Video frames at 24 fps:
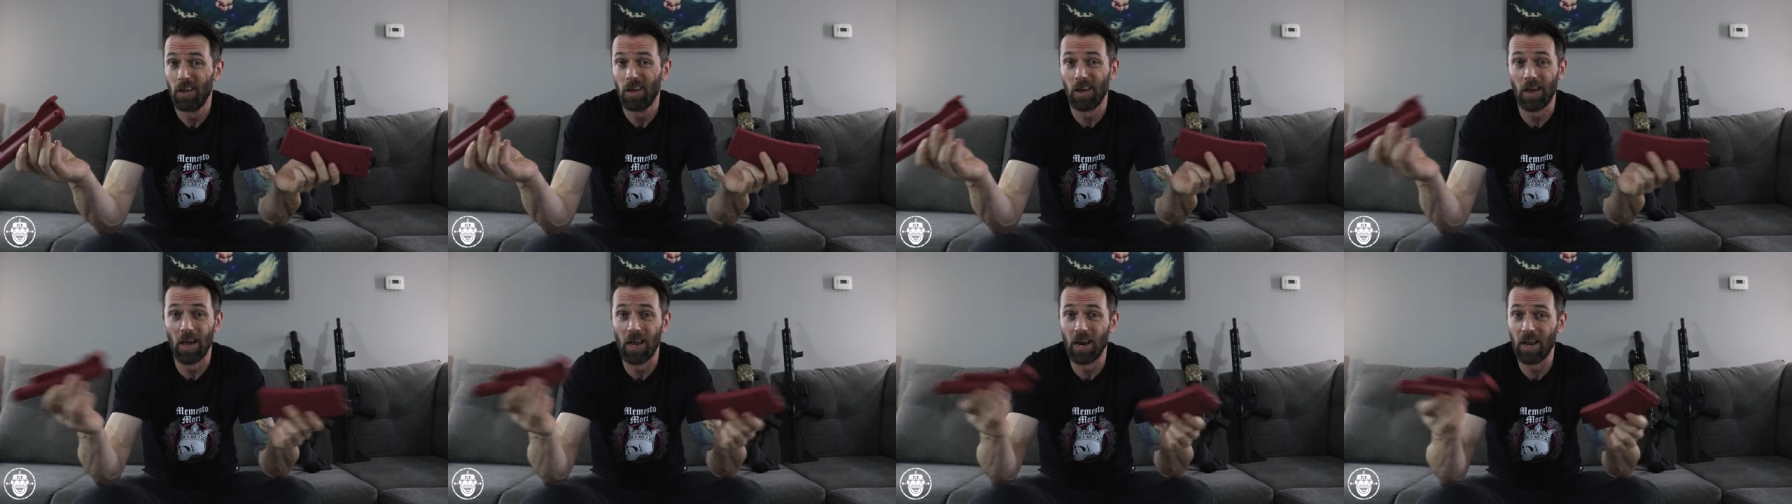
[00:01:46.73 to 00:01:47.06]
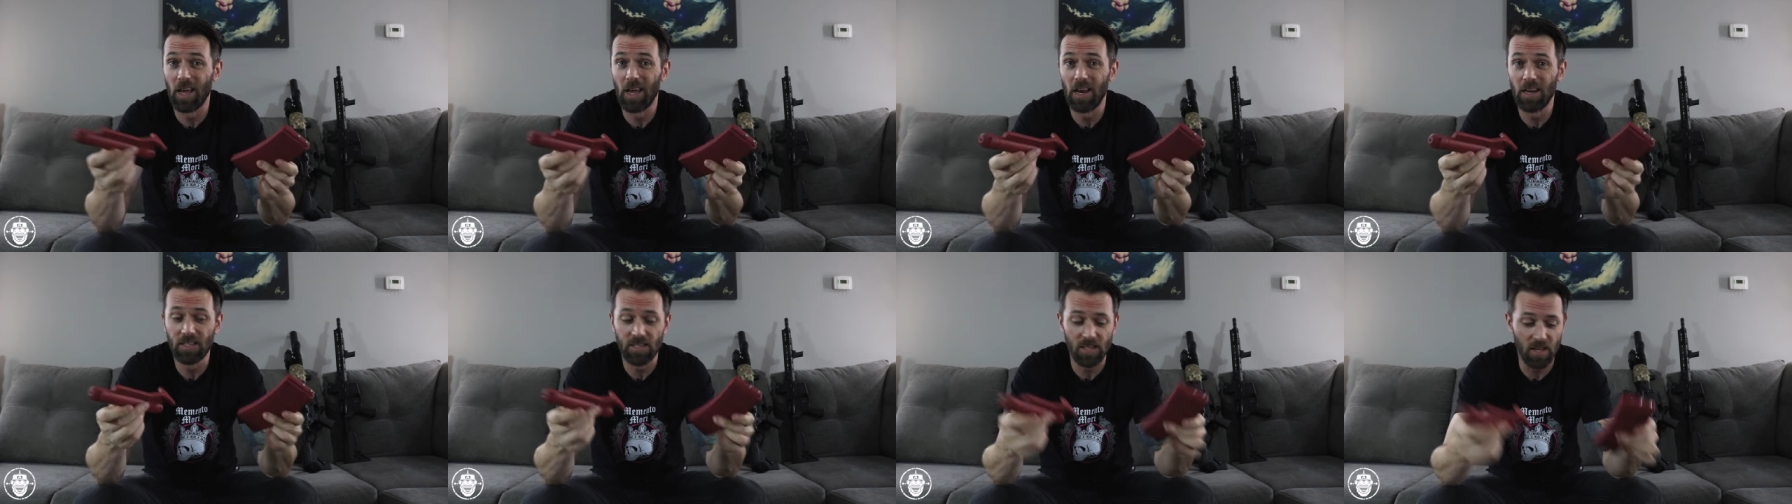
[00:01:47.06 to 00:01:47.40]
kind of
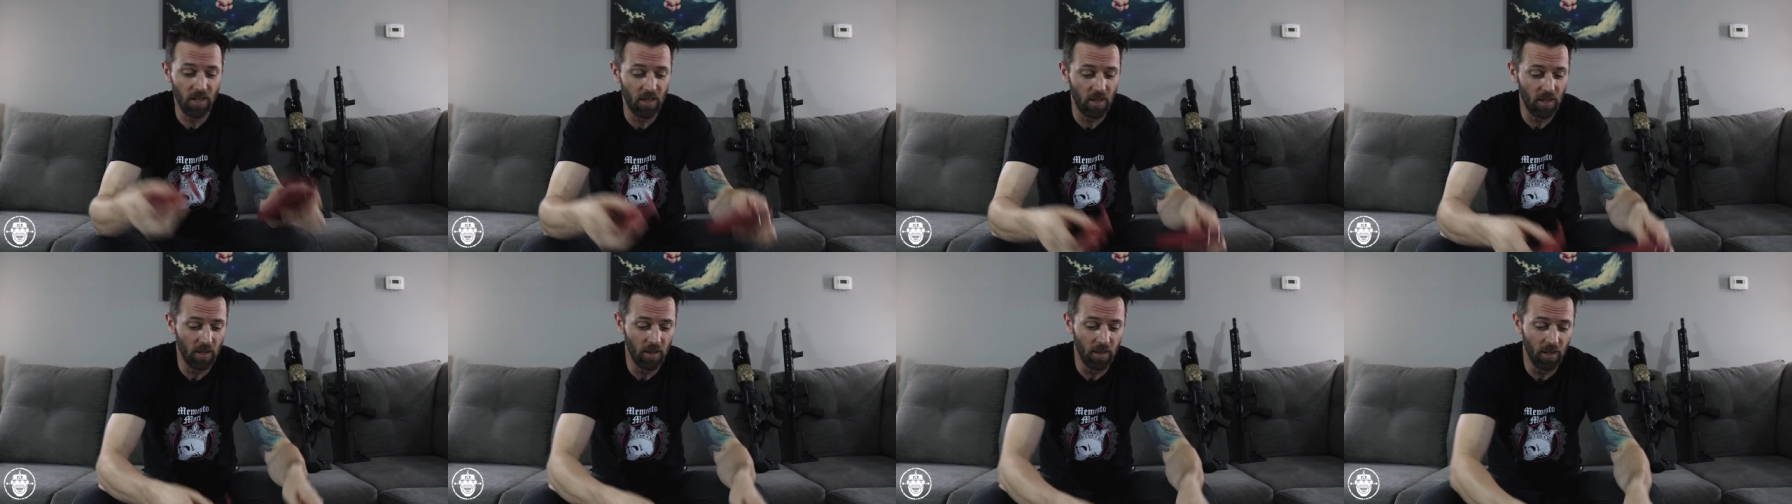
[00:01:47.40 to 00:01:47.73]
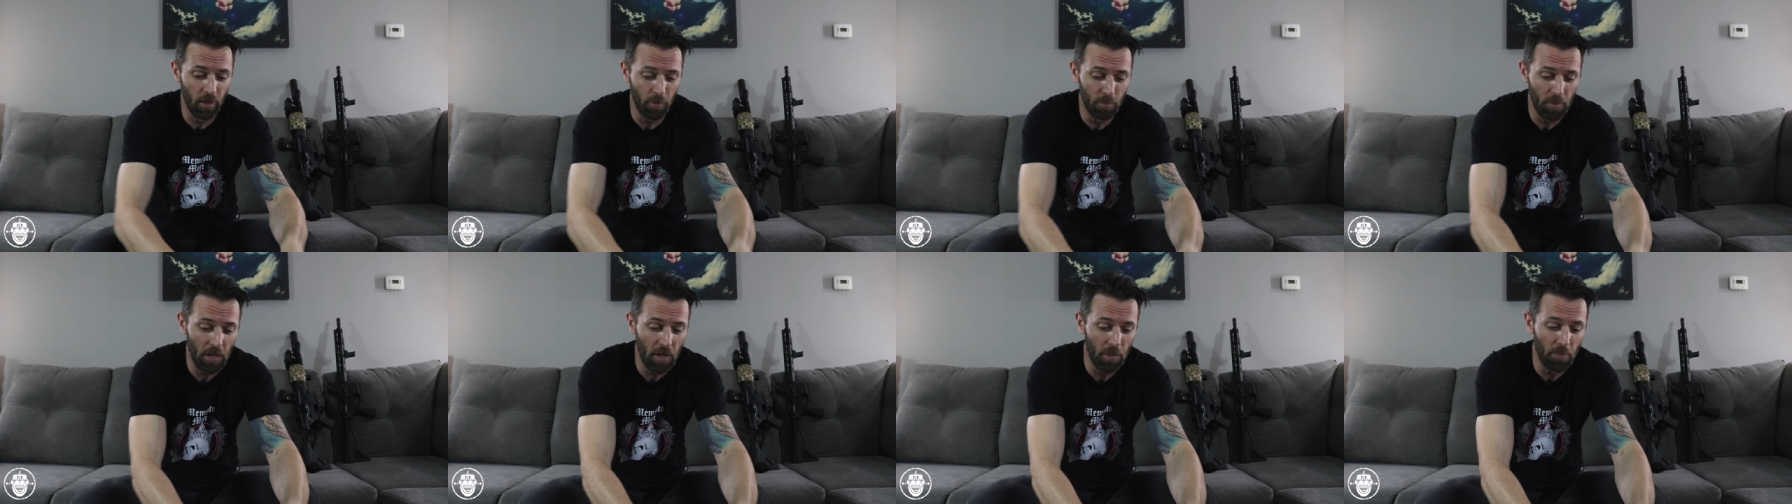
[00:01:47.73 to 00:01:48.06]
got to tell you a
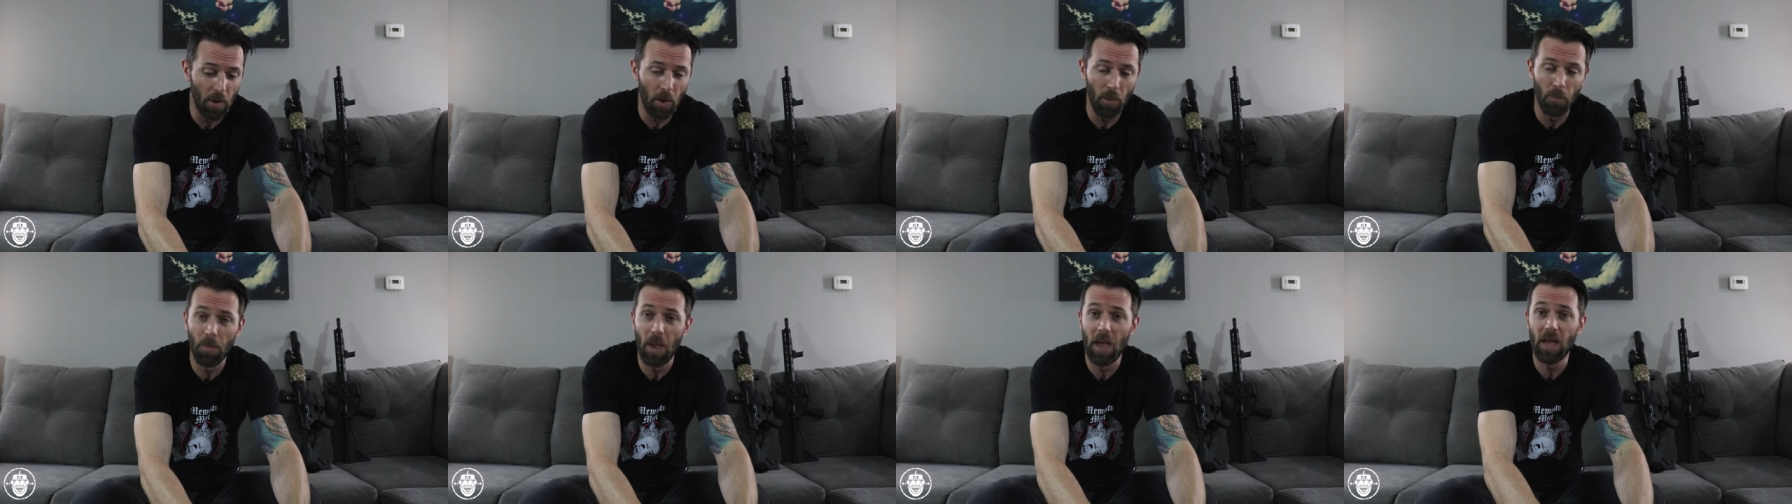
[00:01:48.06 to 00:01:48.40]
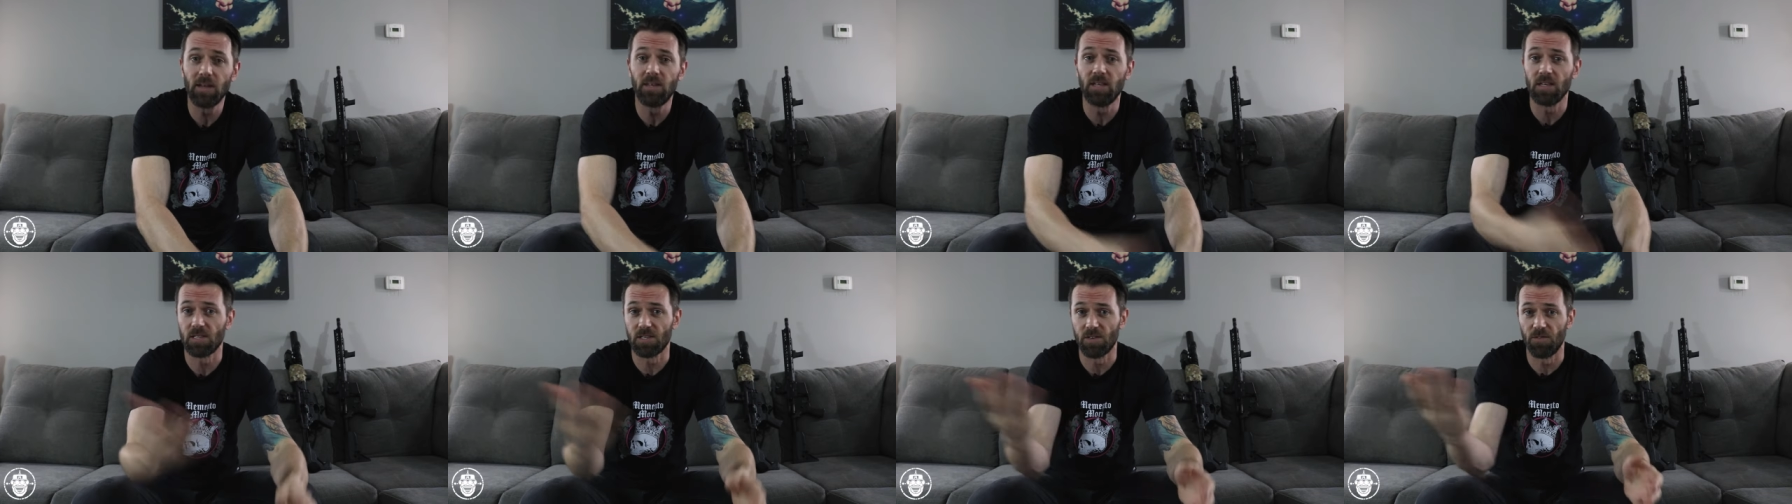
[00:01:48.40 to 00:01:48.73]
little bit about
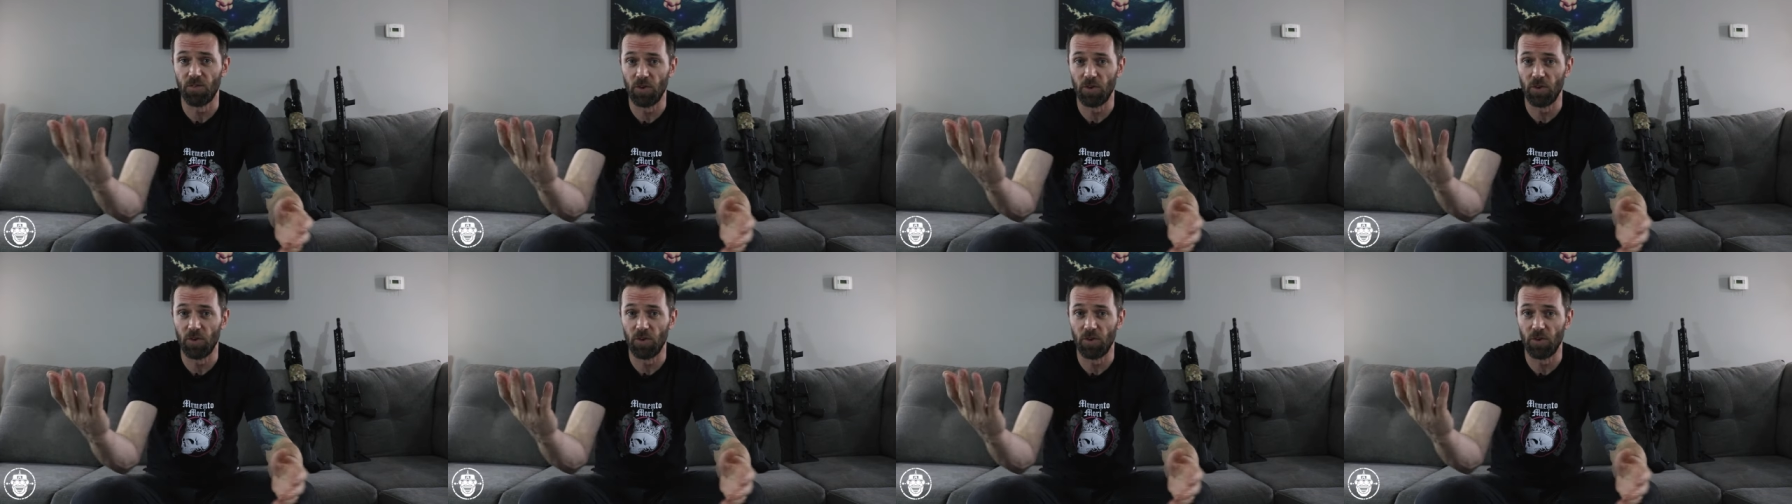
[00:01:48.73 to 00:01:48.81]
Mantis